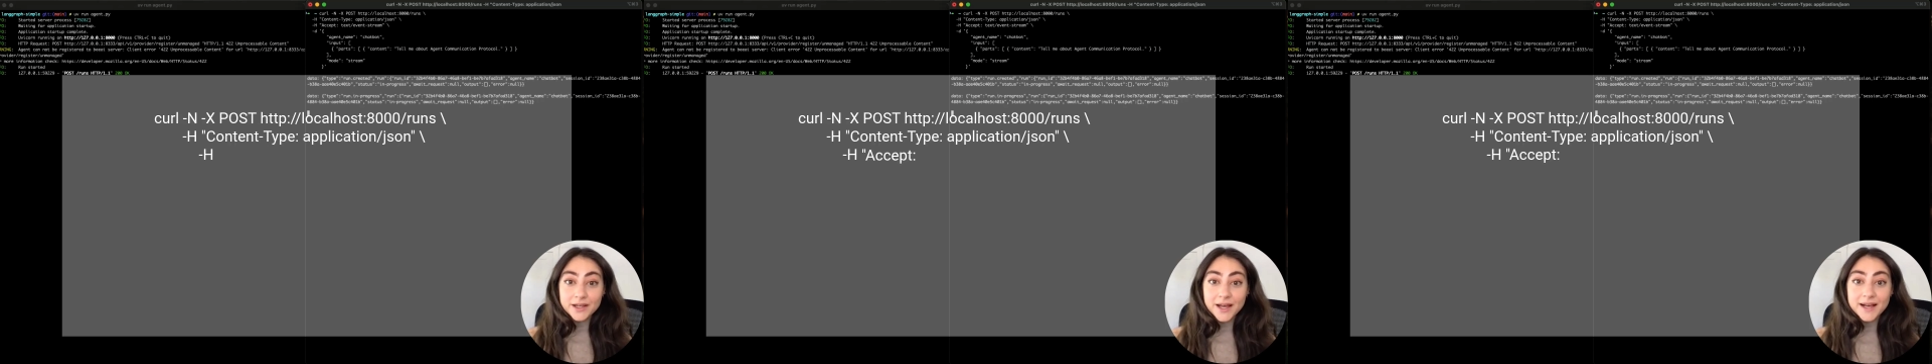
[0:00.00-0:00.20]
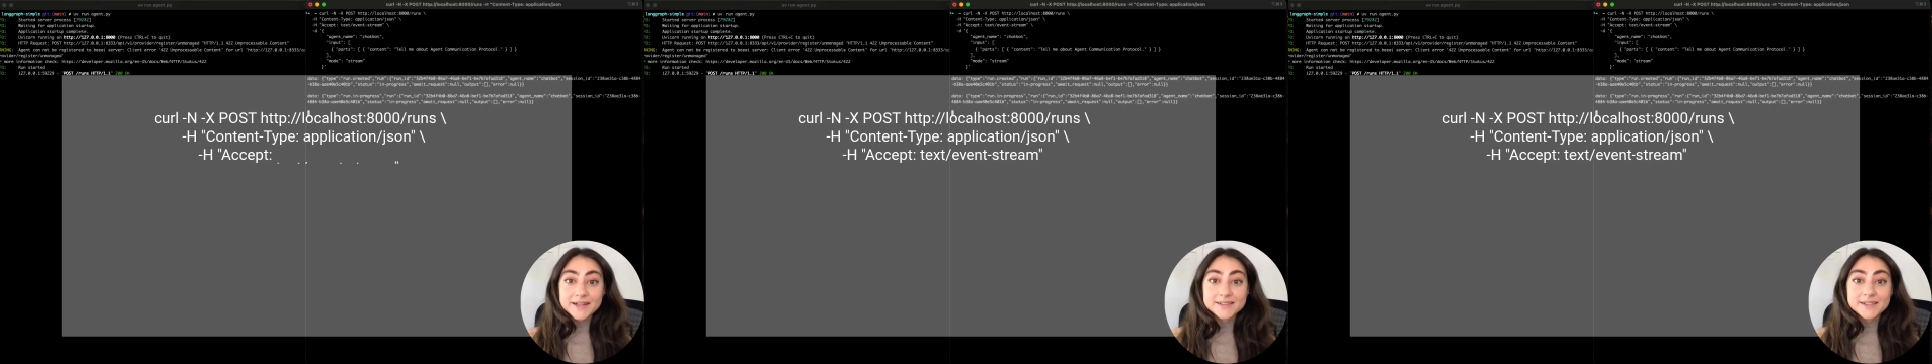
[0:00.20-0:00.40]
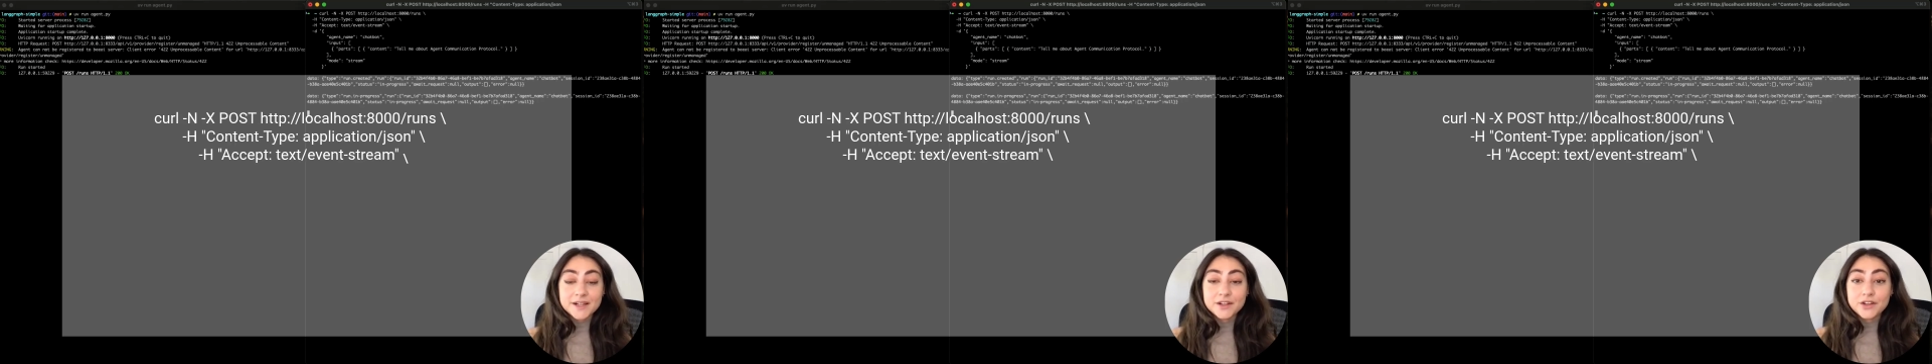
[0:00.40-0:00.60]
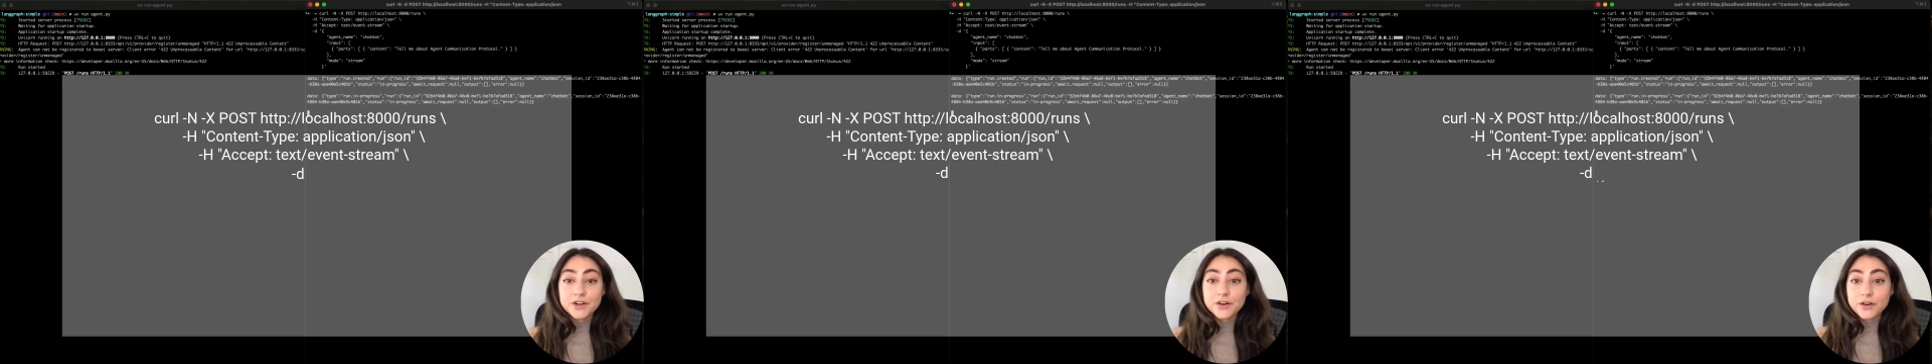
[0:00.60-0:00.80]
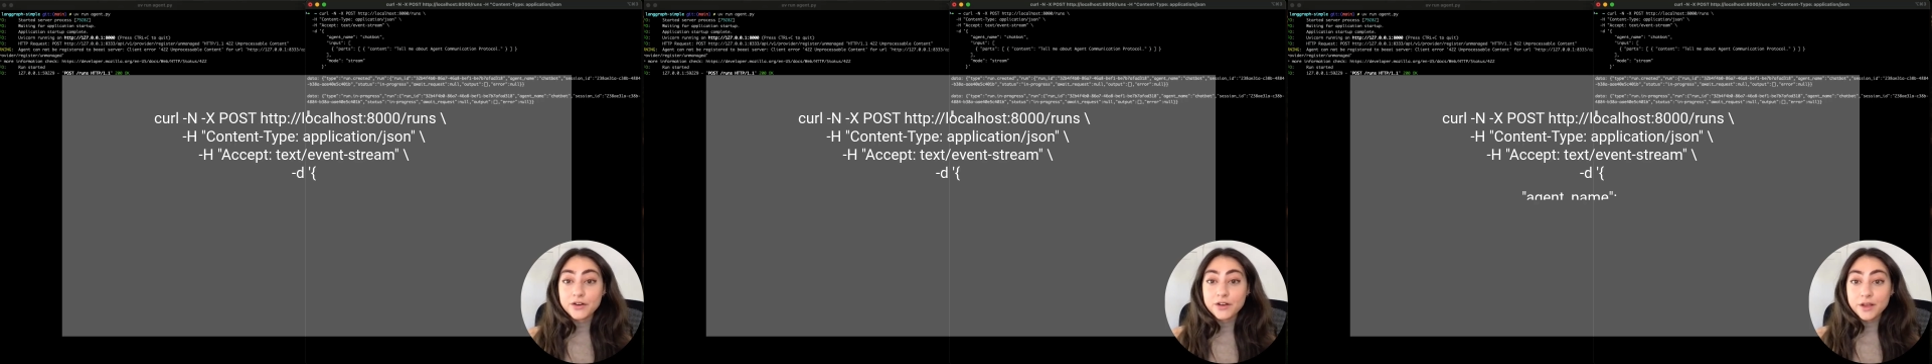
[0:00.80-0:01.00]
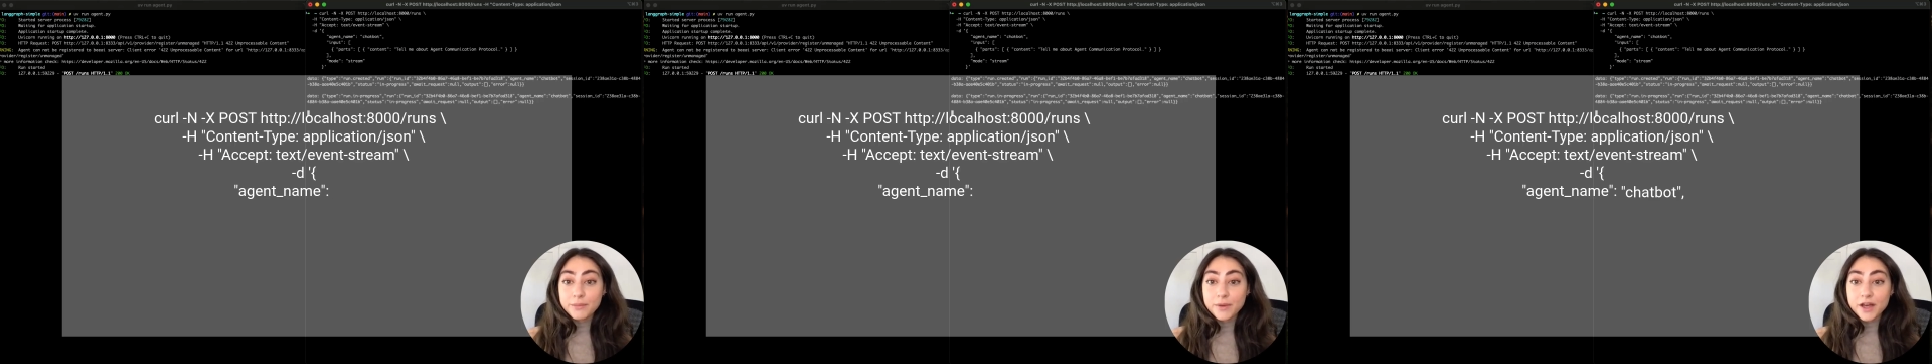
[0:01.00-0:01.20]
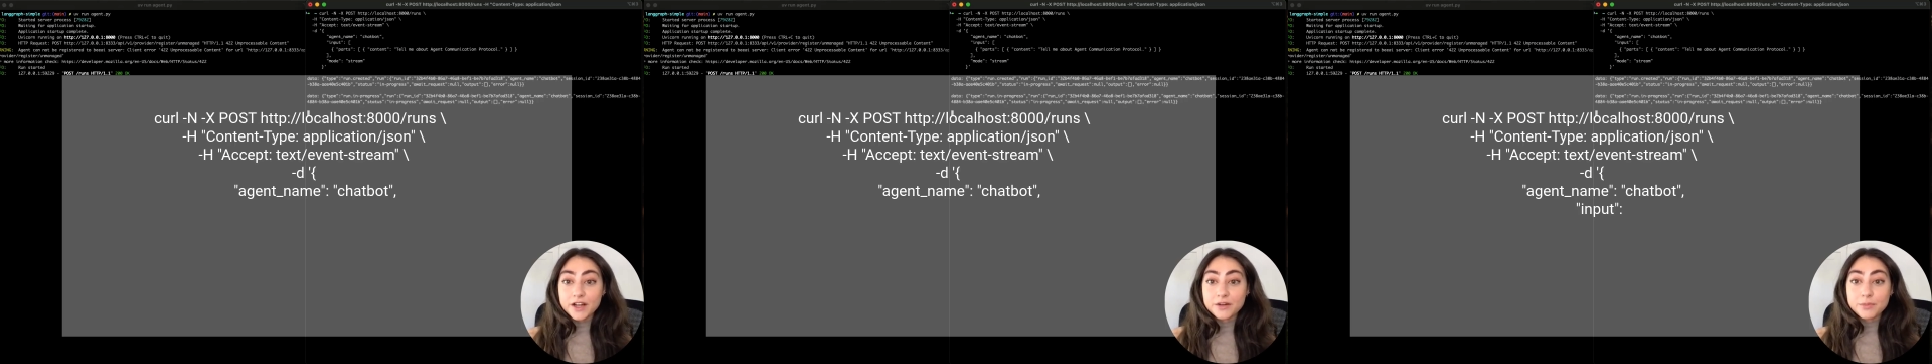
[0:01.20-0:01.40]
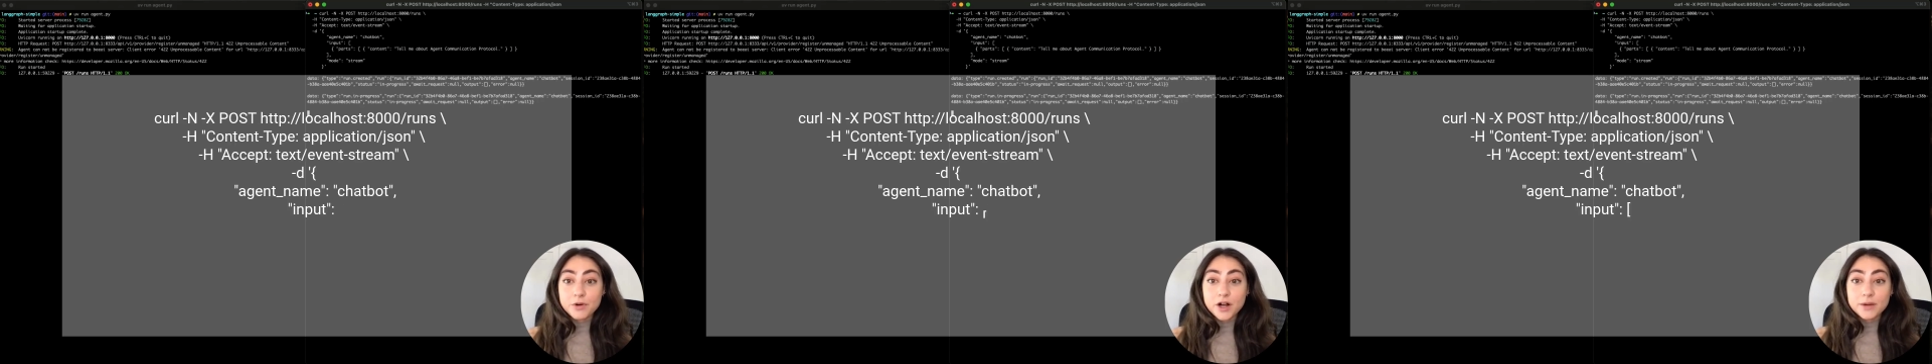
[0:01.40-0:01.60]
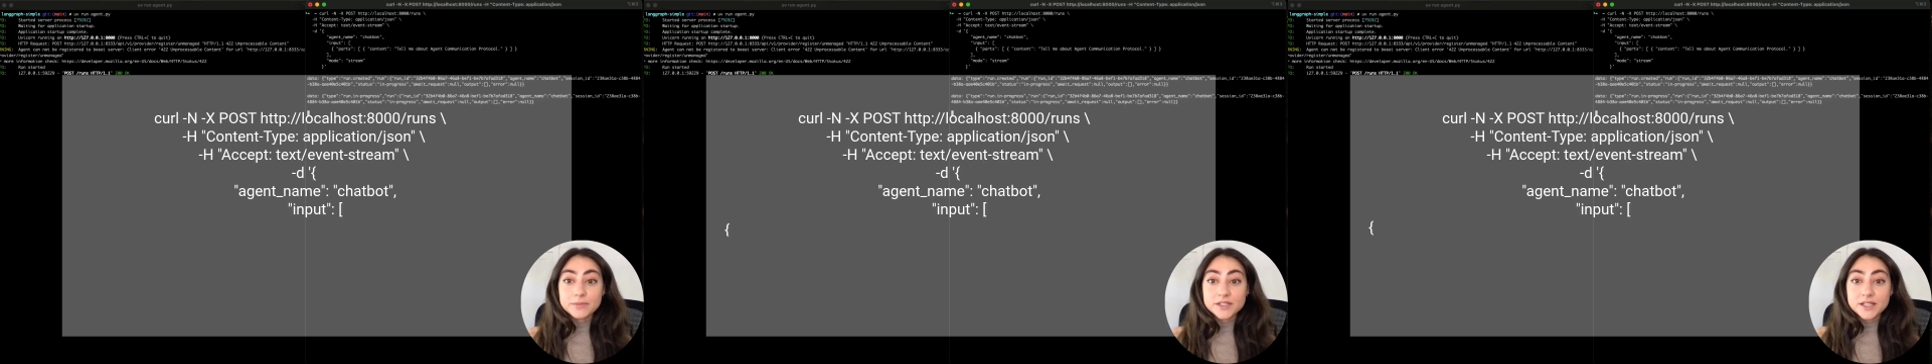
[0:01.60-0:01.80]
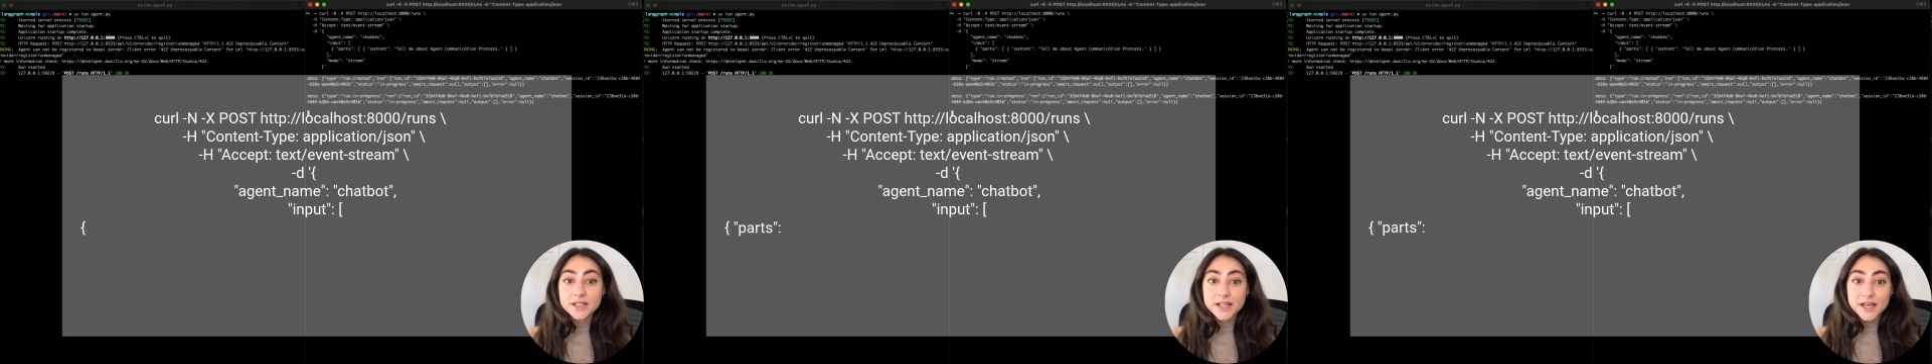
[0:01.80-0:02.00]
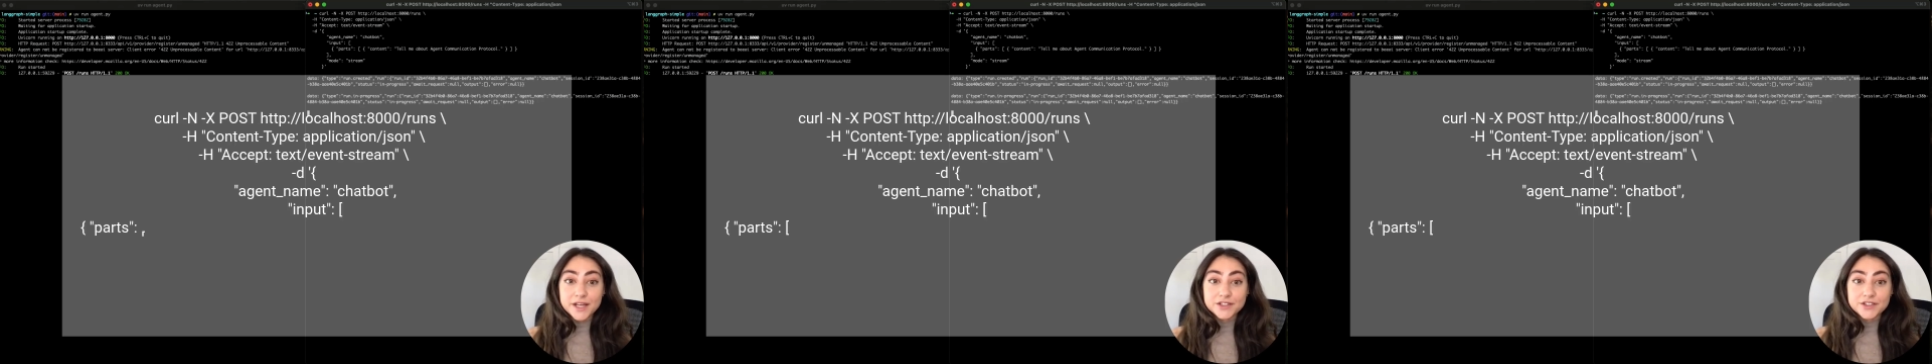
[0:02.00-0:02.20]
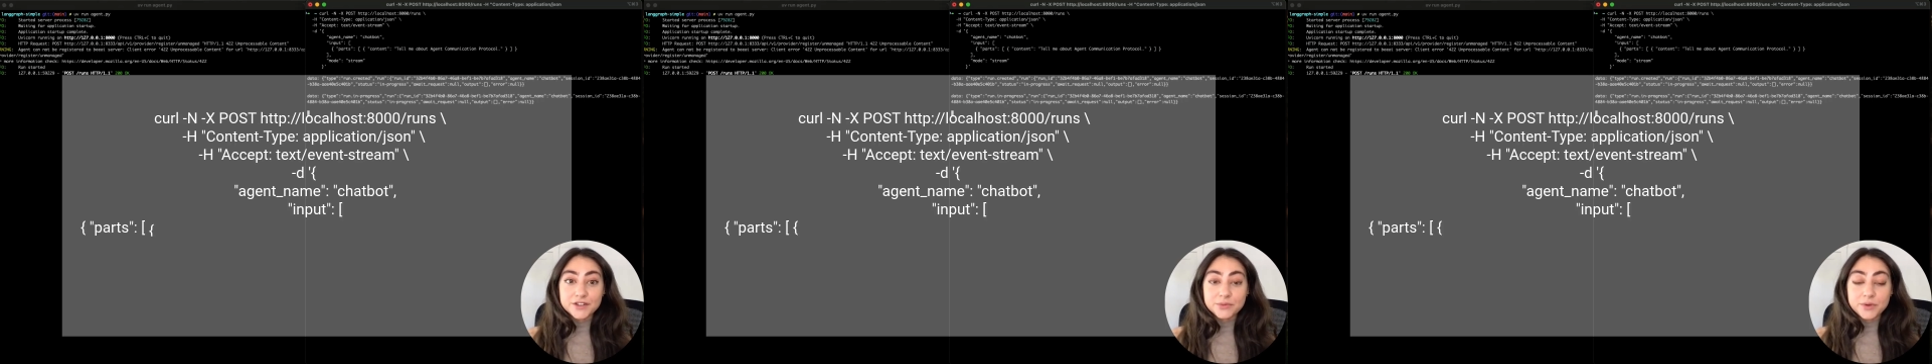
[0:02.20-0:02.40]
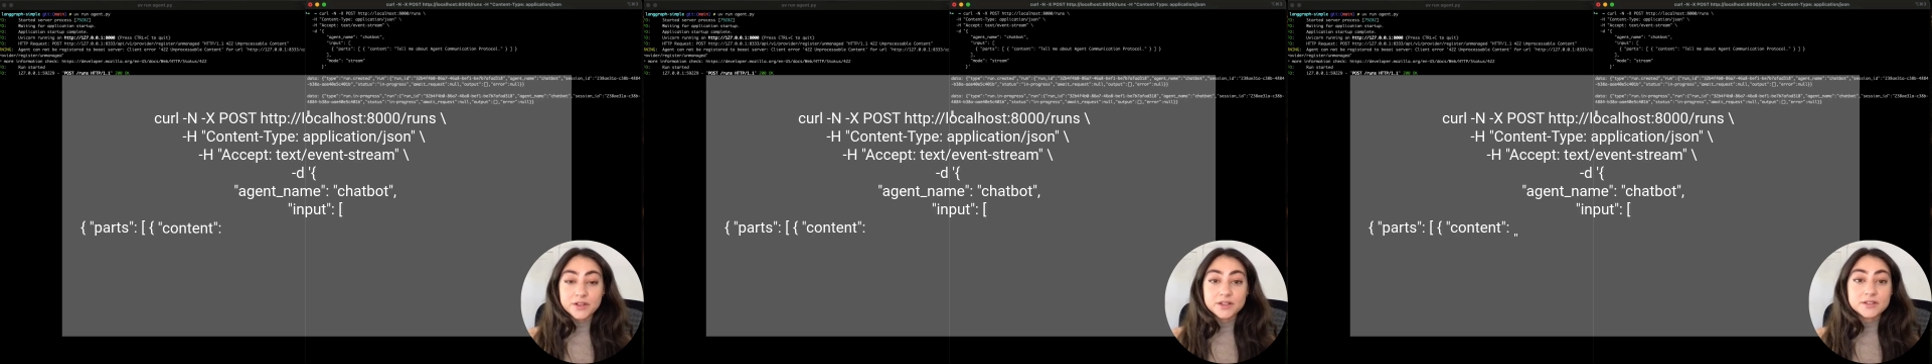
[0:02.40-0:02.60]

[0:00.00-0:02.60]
I send the curl command prompting the agent with